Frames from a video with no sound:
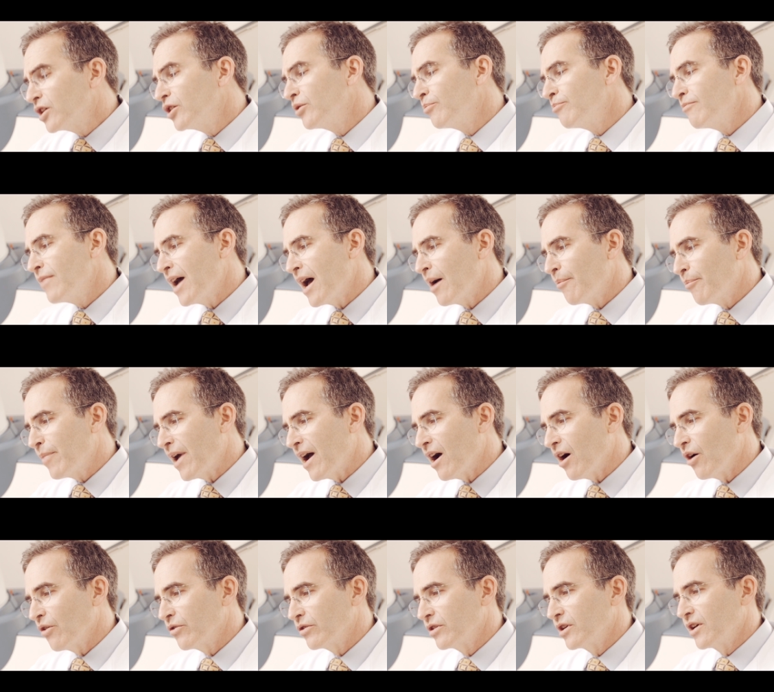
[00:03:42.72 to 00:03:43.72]
can map
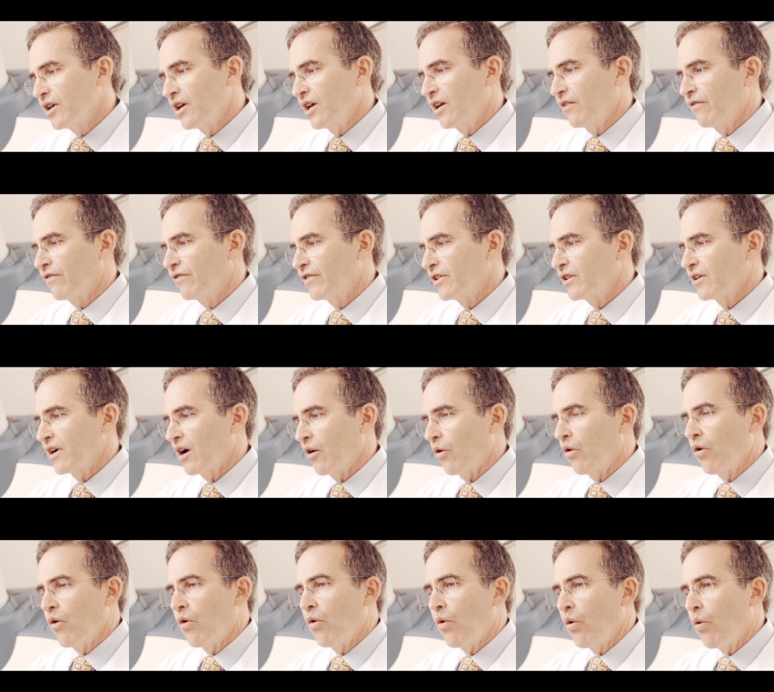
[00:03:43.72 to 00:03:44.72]
out and figure
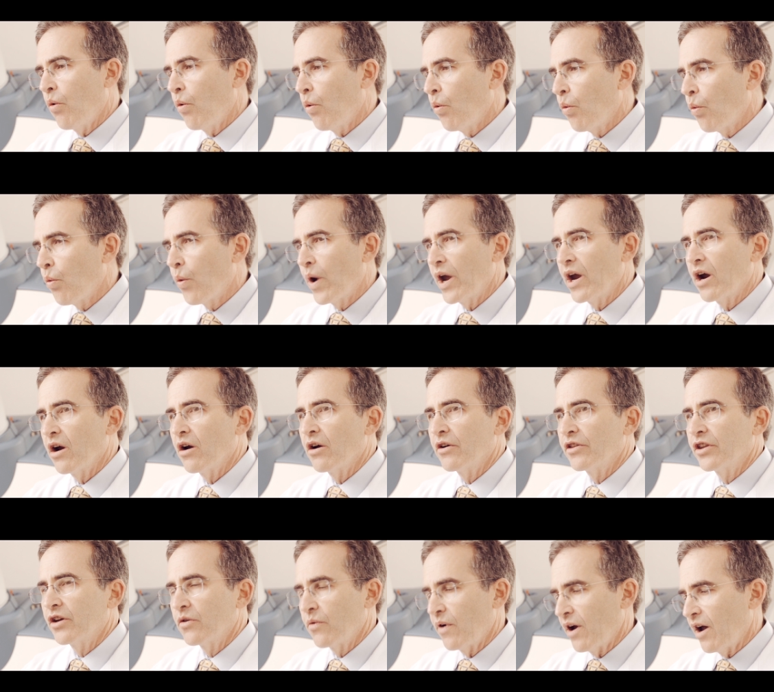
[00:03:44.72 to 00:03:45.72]
out where
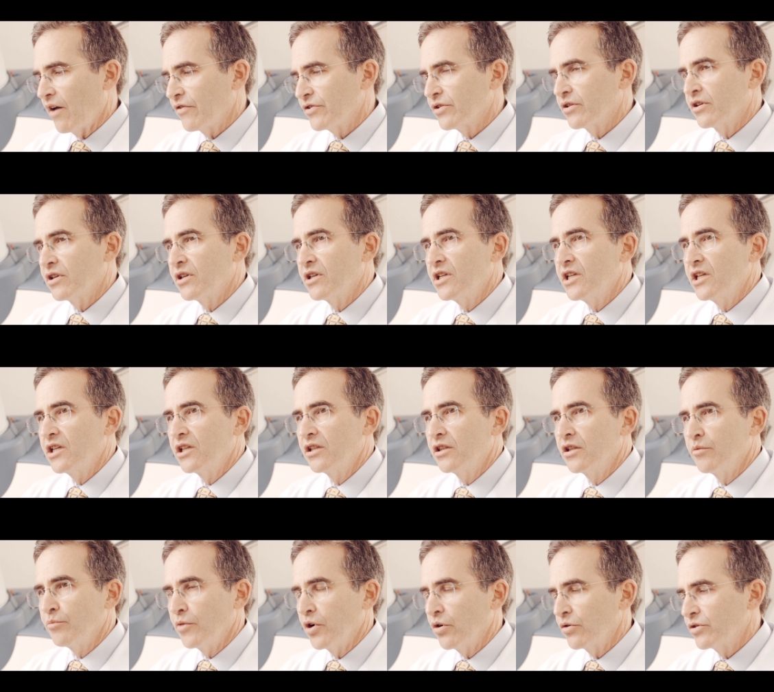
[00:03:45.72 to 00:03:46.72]
the grafts are needed
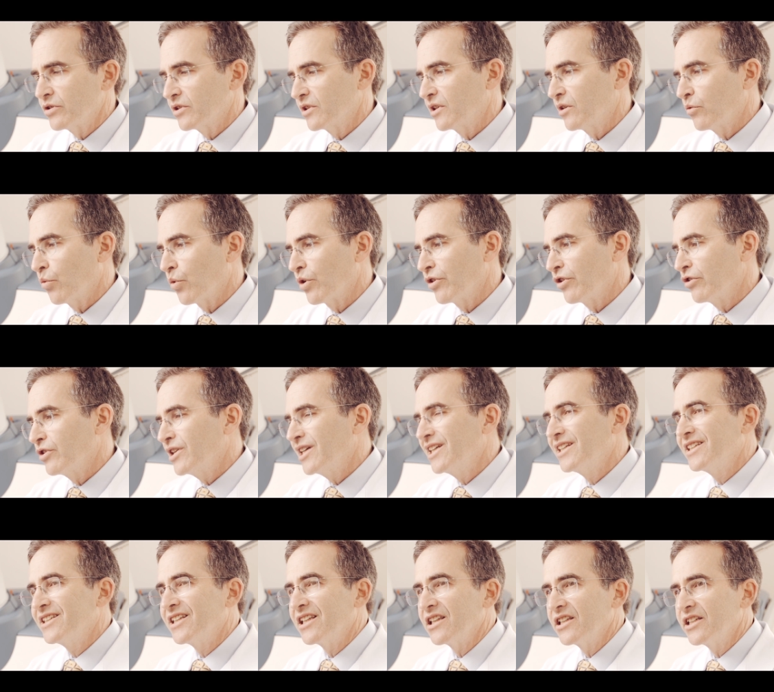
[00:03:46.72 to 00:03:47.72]
the most and where they're
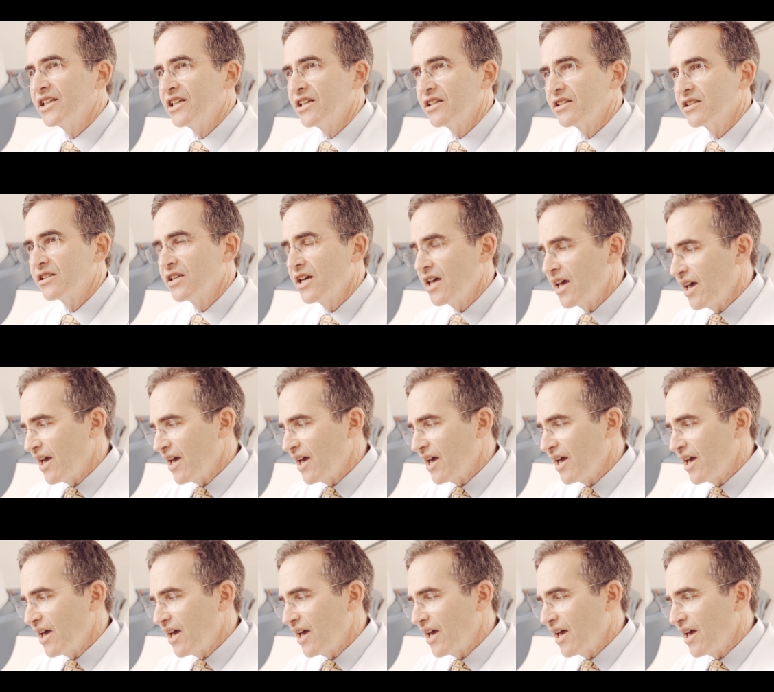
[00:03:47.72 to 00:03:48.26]
needed the least